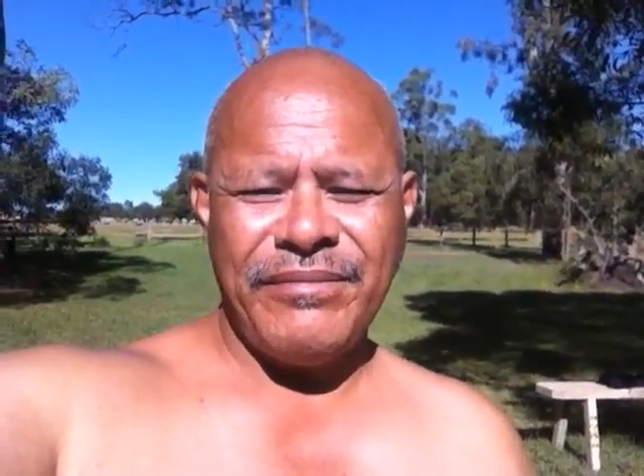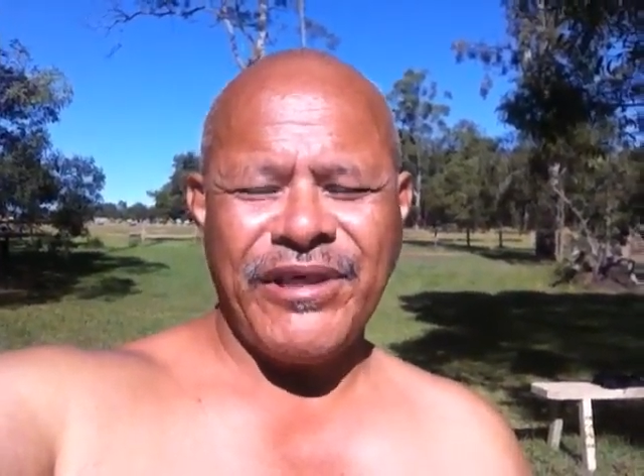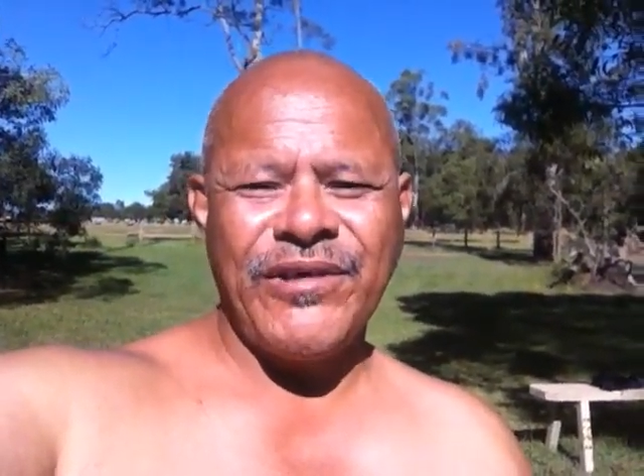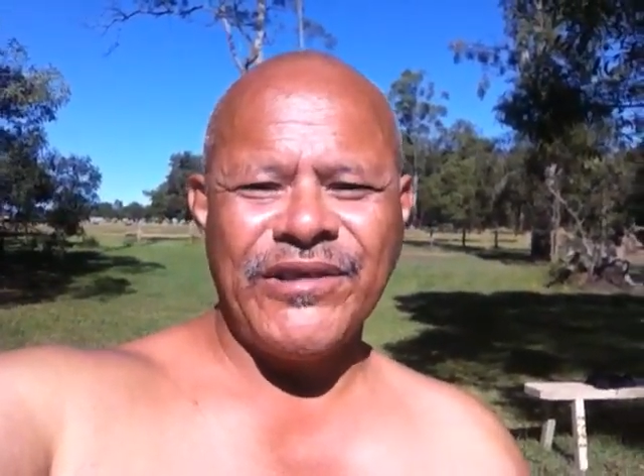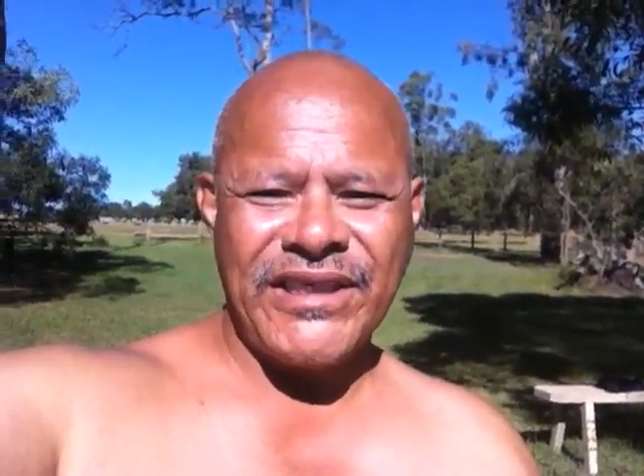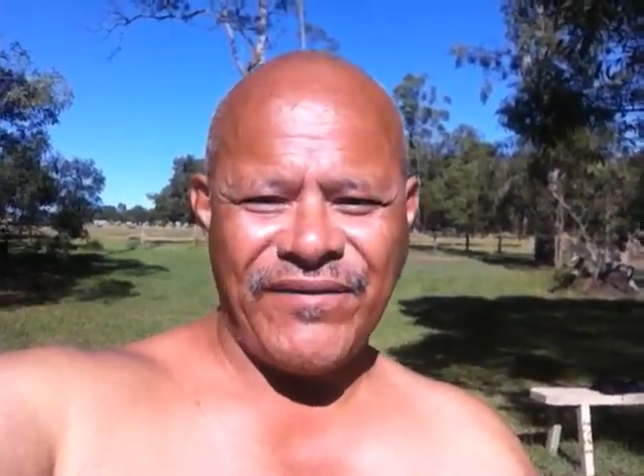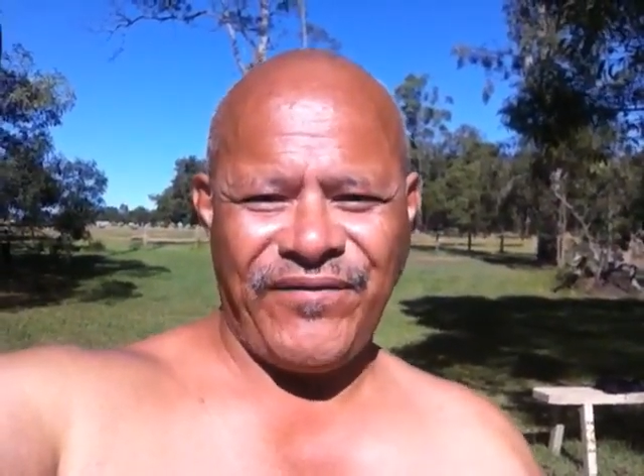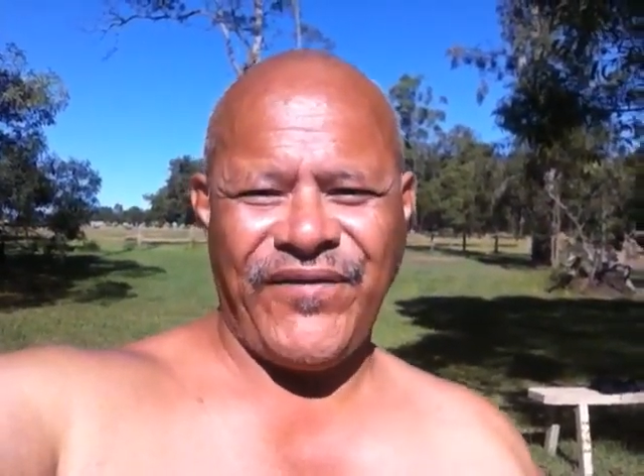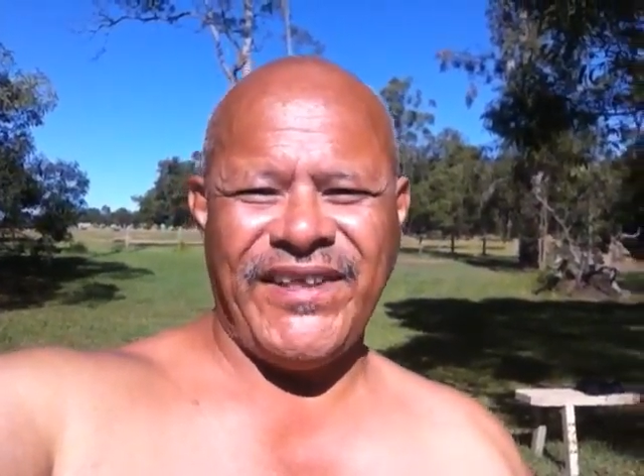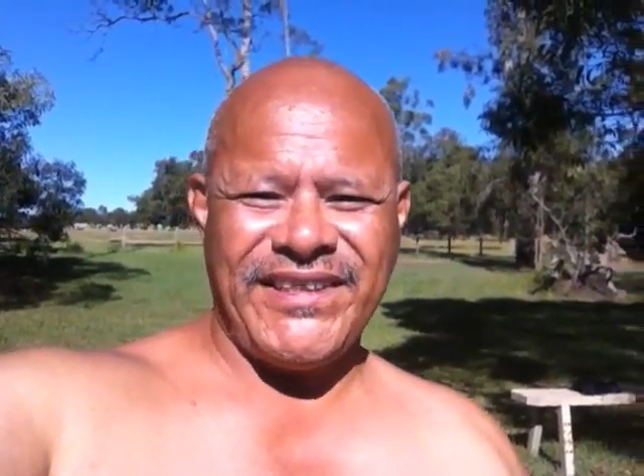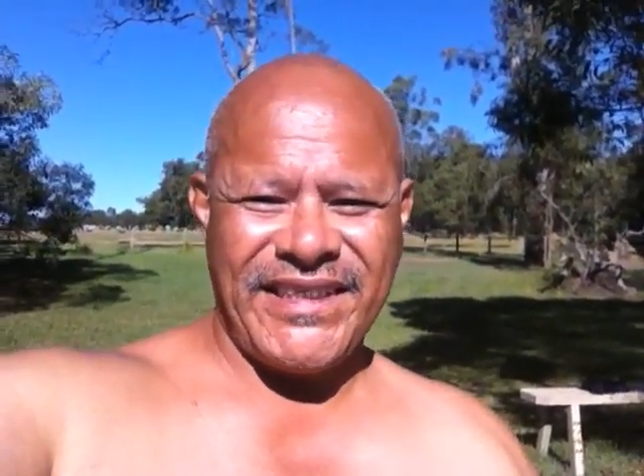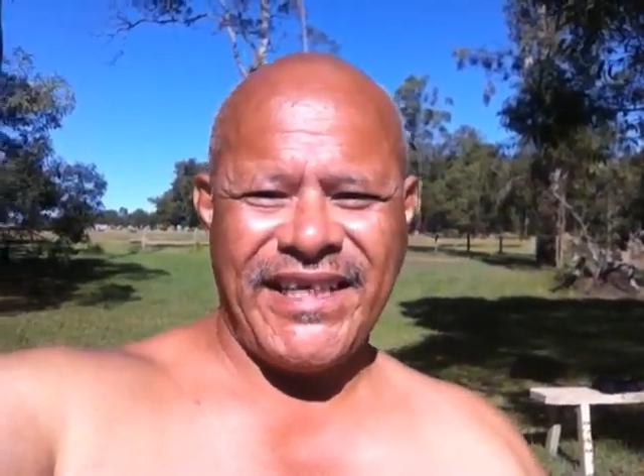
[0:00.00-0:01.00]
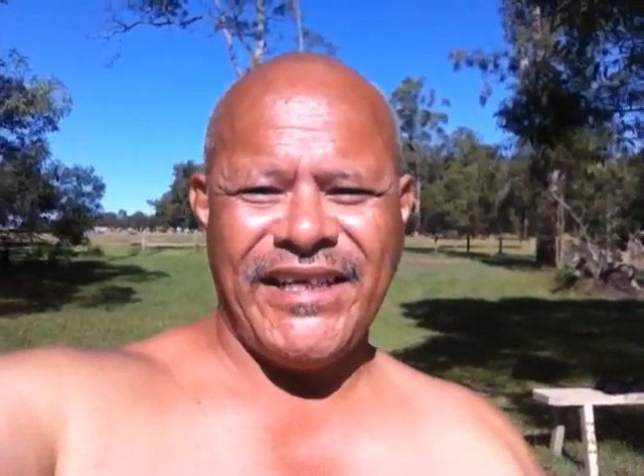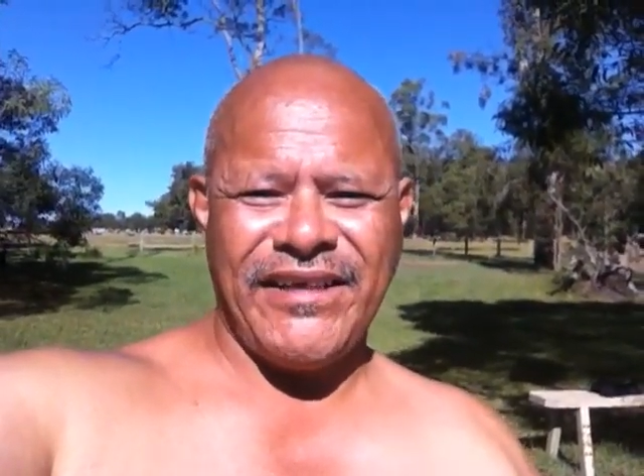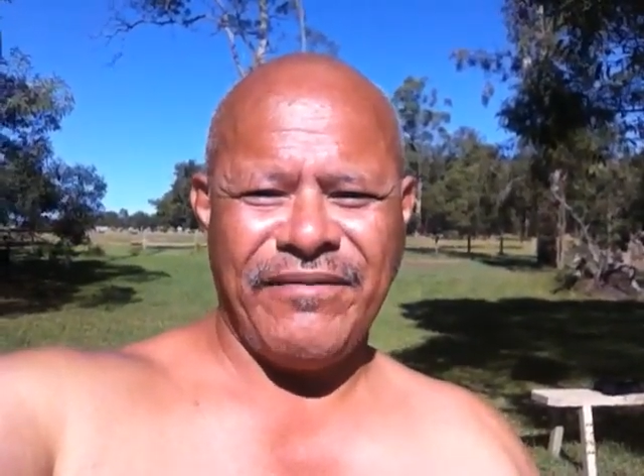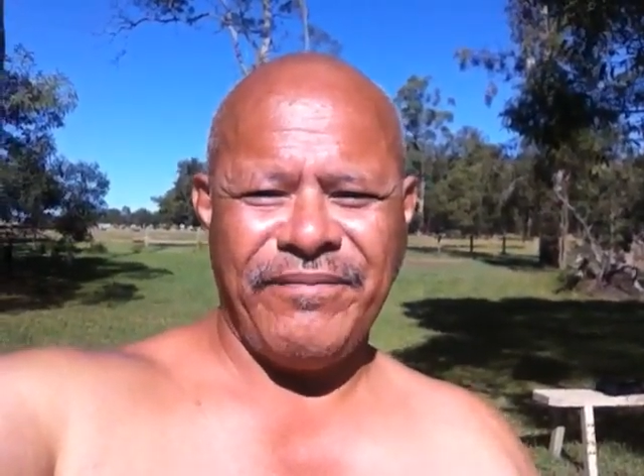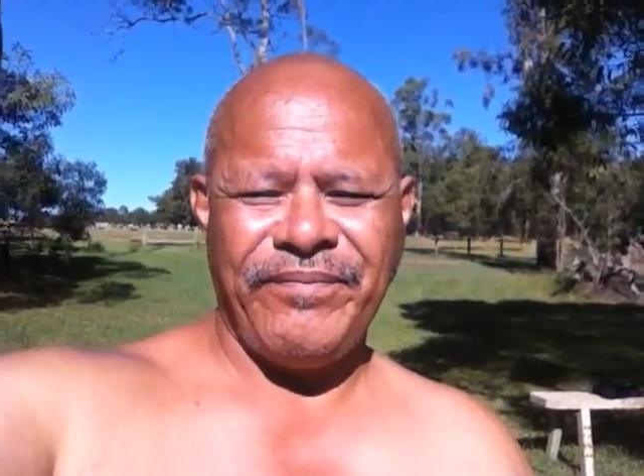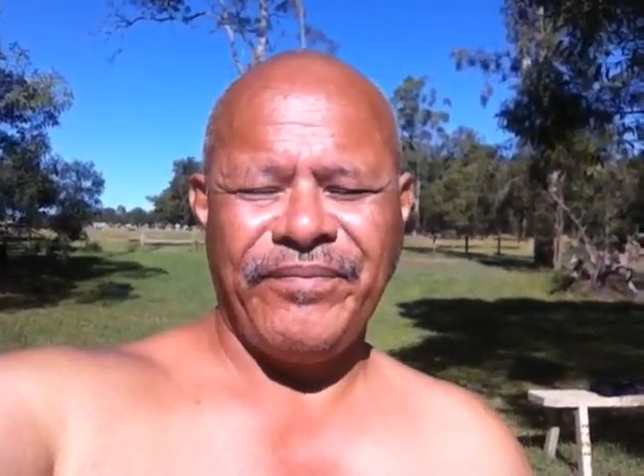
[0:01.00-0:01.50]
because it fits in